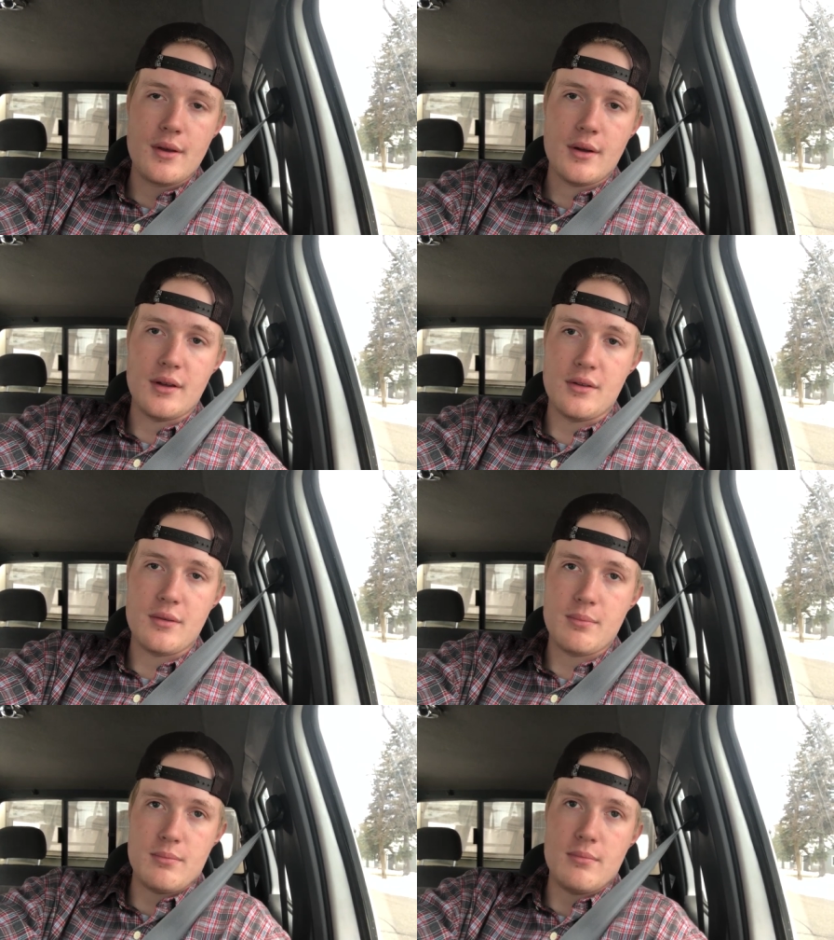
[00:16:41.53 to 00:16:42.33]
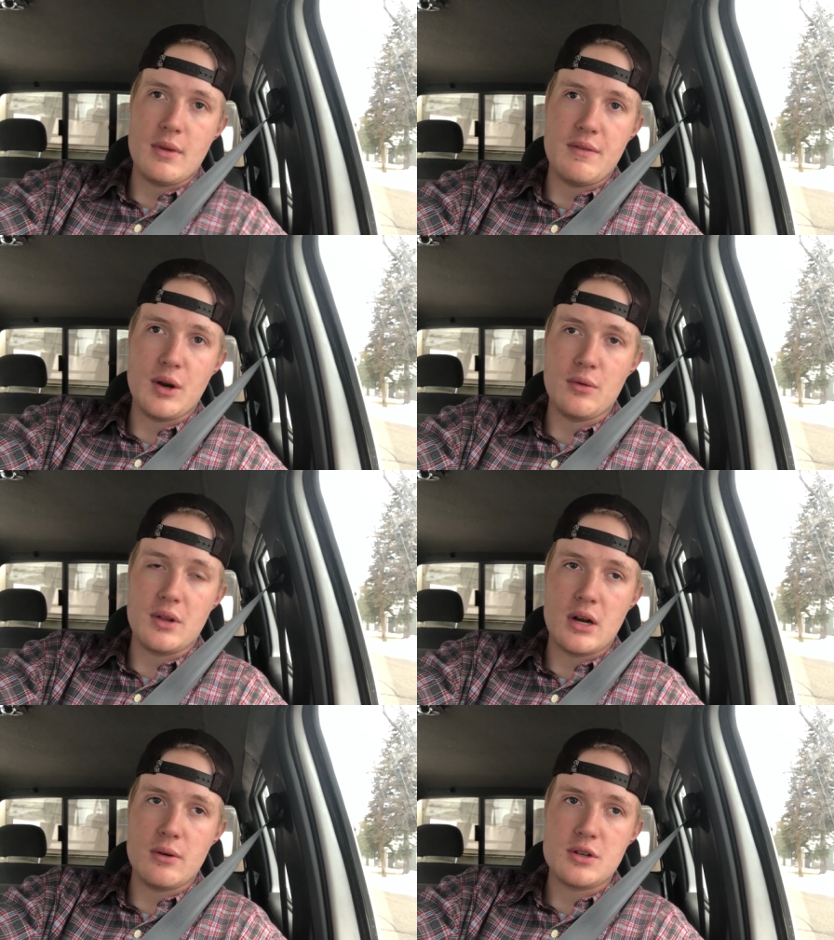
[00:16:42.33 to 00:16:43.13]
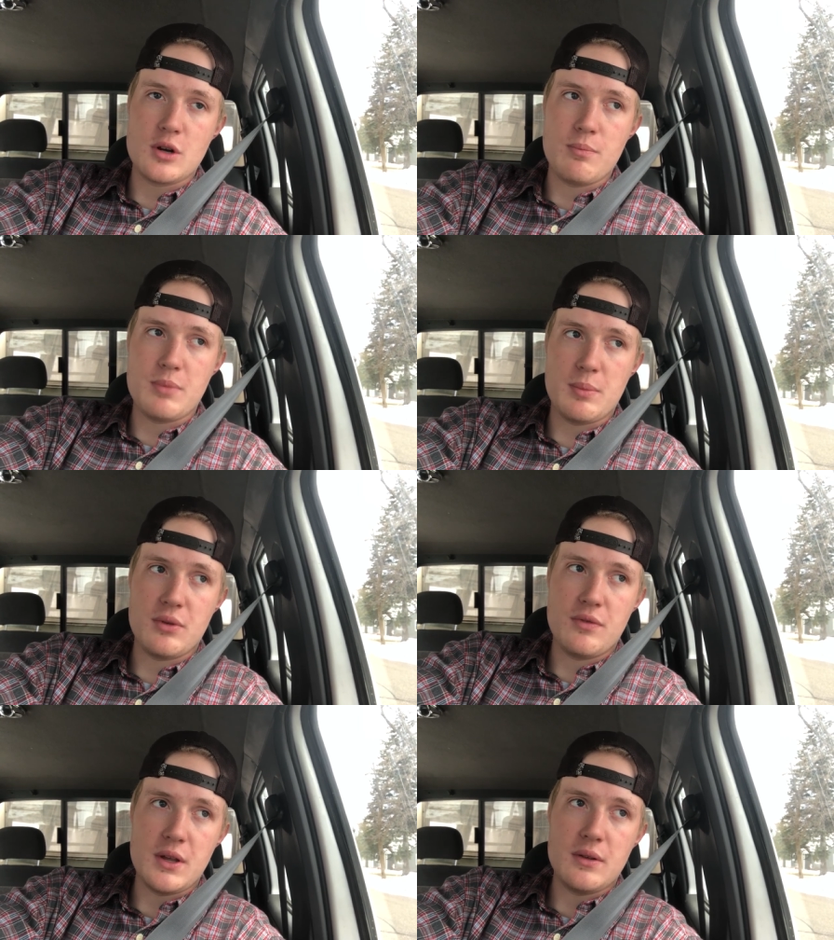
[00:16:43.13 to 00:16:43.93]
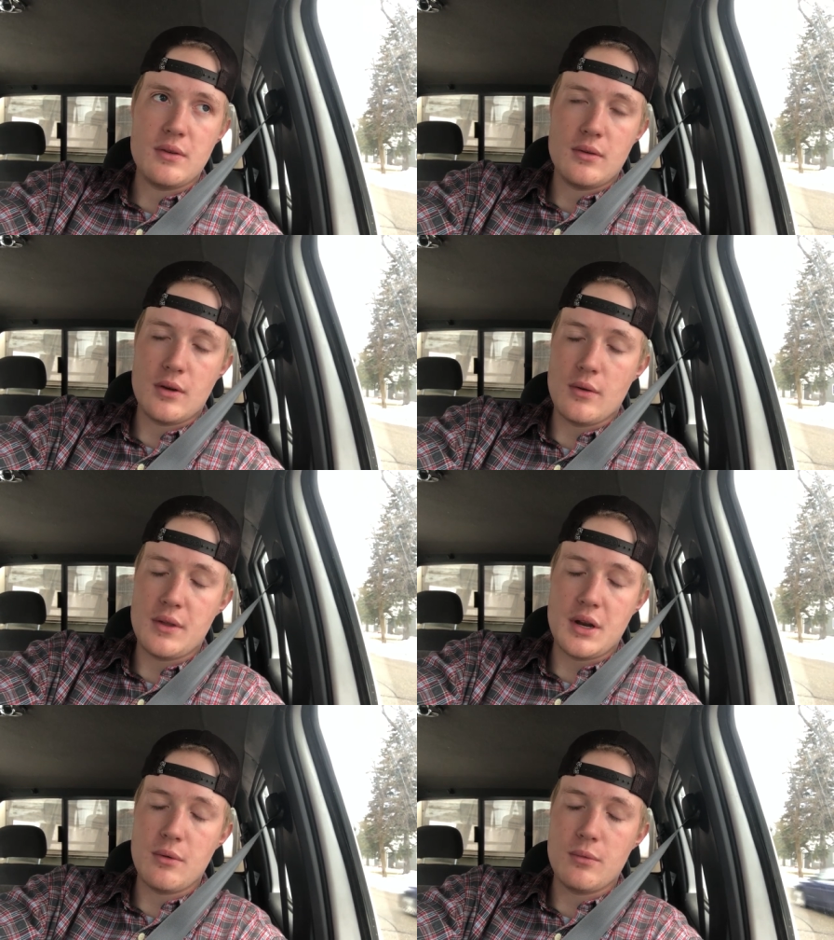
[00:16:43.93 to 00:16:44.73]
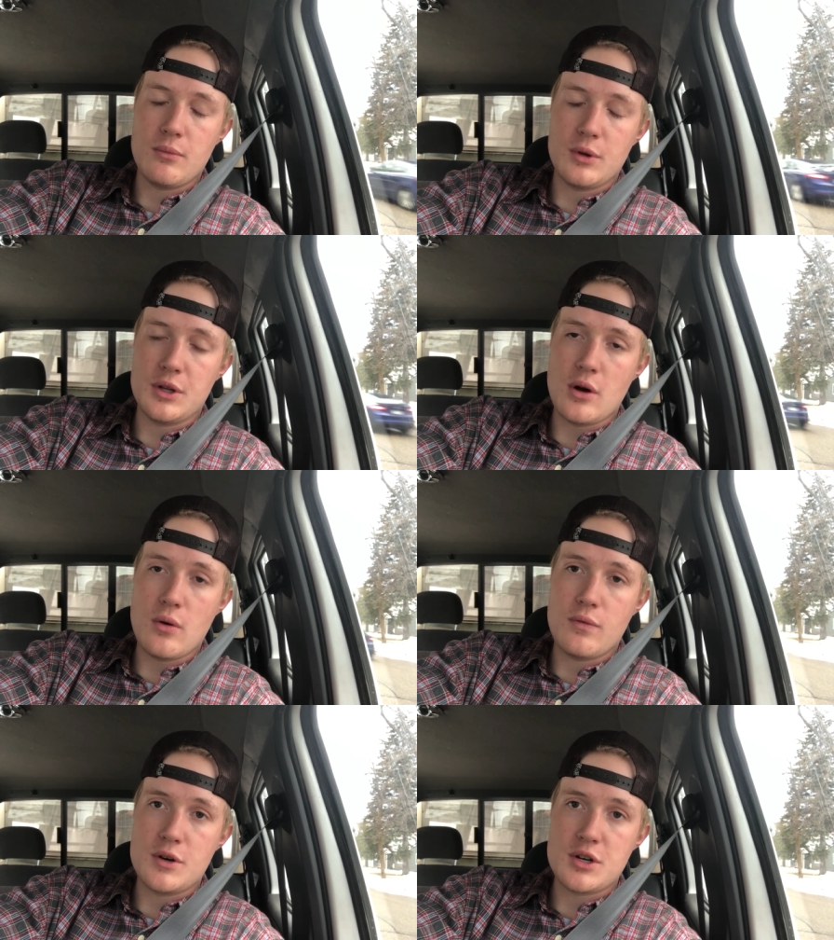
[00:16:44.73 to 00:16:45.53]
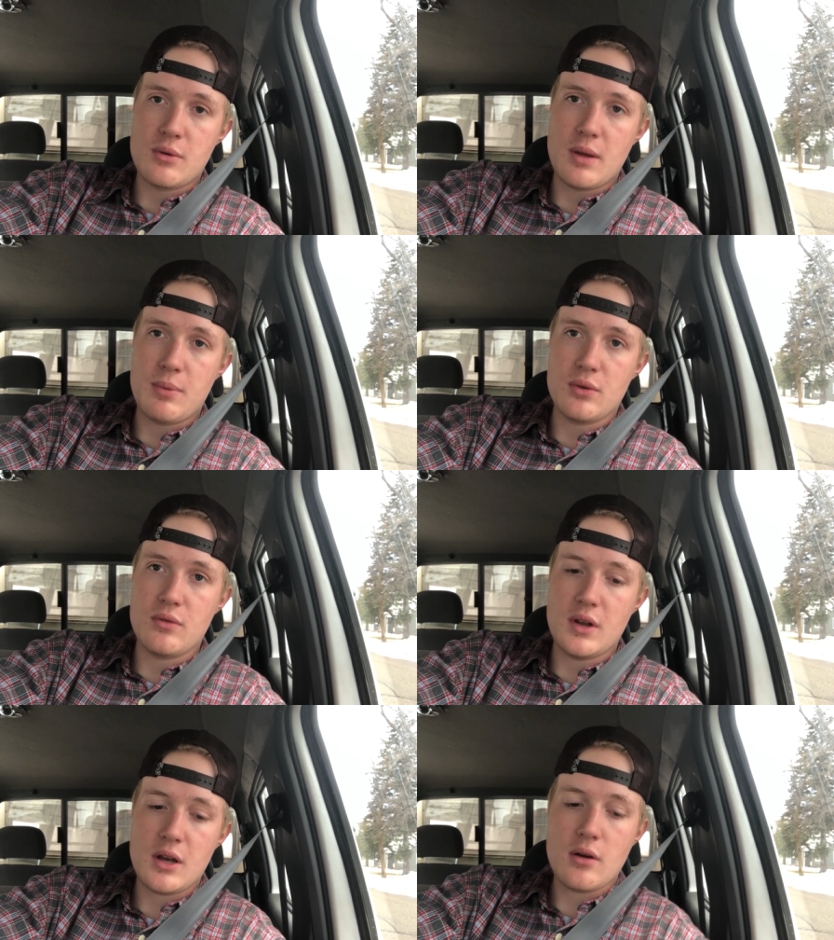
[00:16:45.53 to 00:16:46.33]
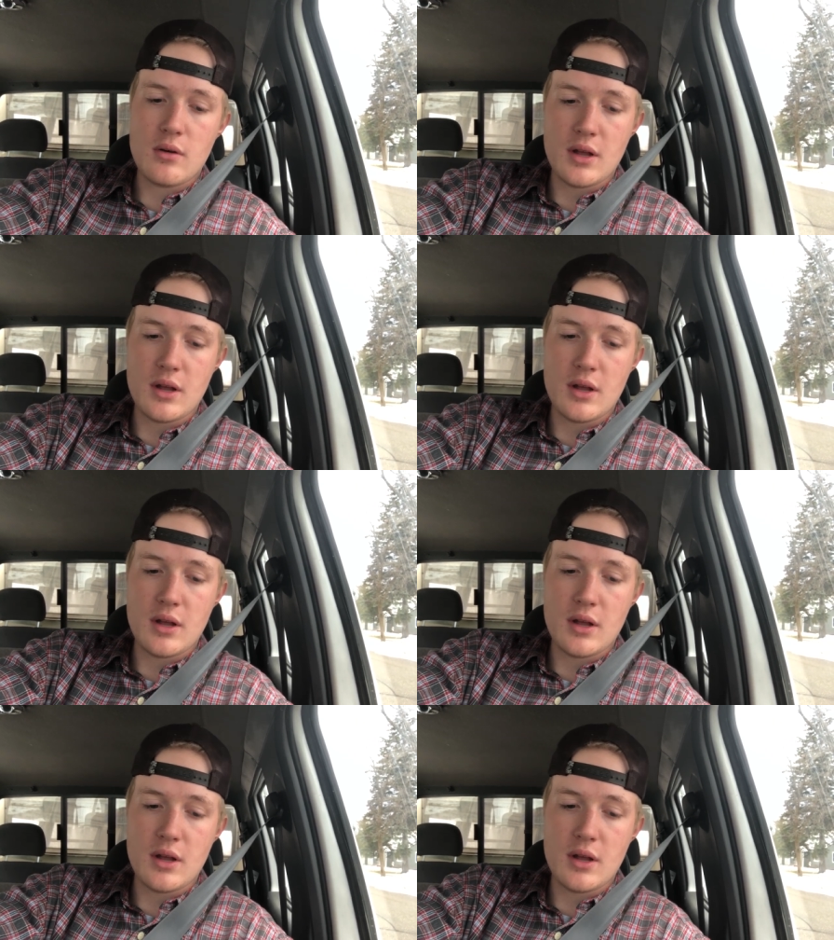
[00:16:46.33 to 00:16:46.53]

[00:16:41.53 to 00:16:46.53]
because my videos don't always show up in people's feeds, so then you will know for sure when I post a video.